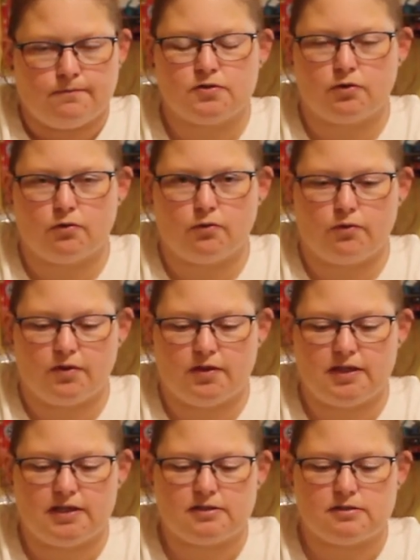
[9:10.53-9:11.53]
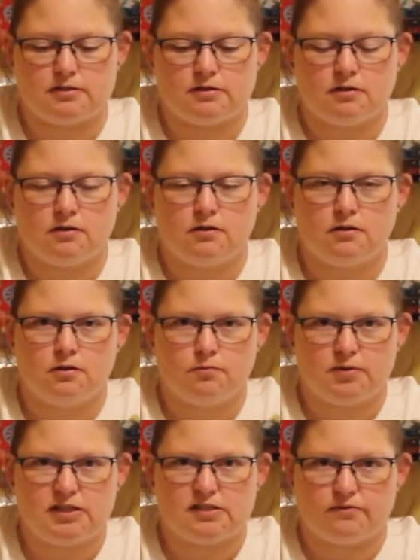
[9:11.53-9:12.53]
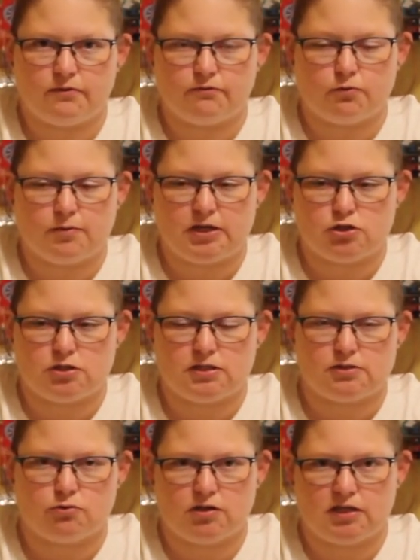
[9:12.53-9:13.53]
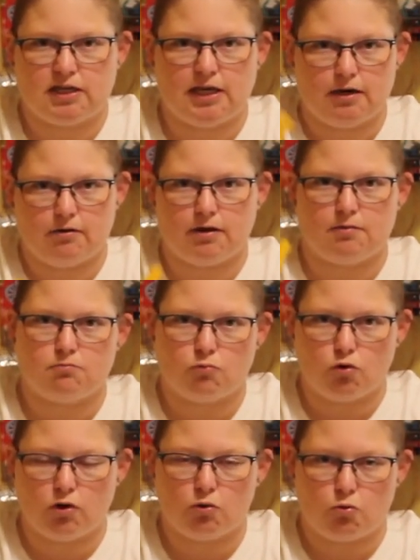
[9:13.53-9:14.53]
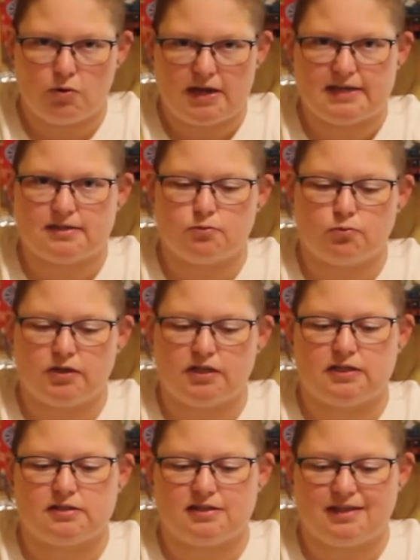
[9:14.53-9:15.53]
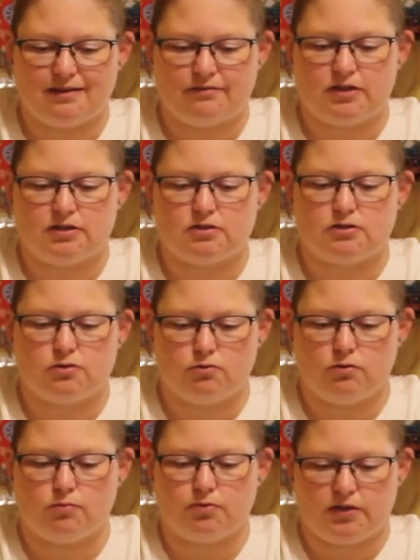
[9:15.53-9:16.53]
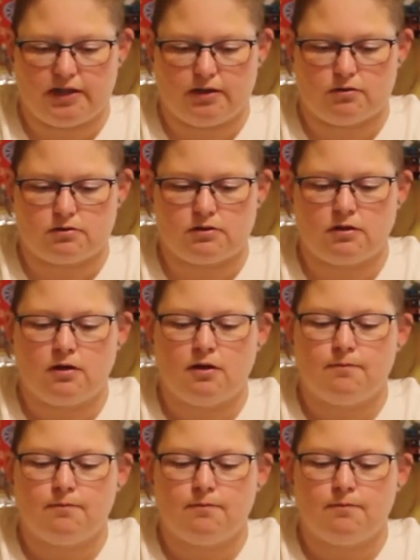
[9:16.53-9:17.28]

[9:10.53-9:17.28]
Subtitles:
So this piece of information is going to carry more weight when it is given to the players.